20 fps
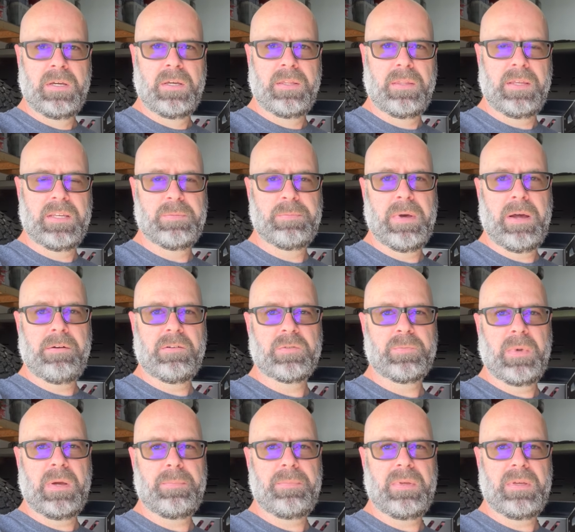These
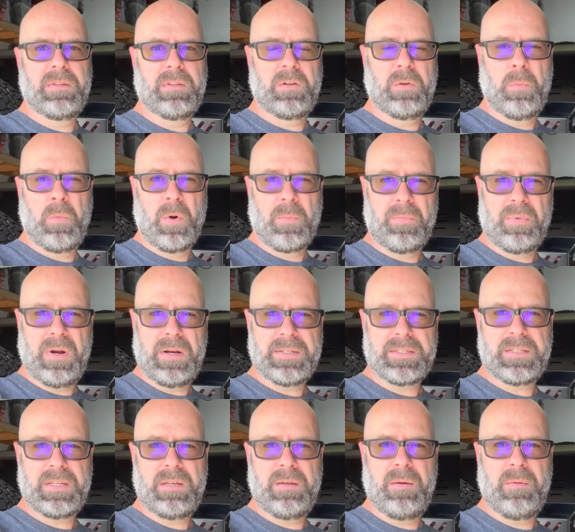batteries might be a little more
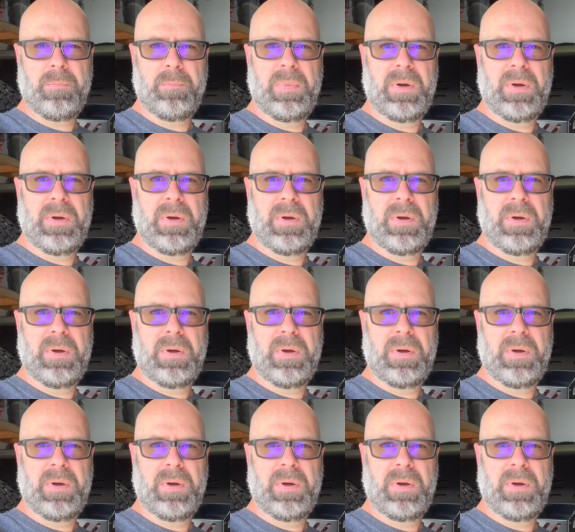pricey,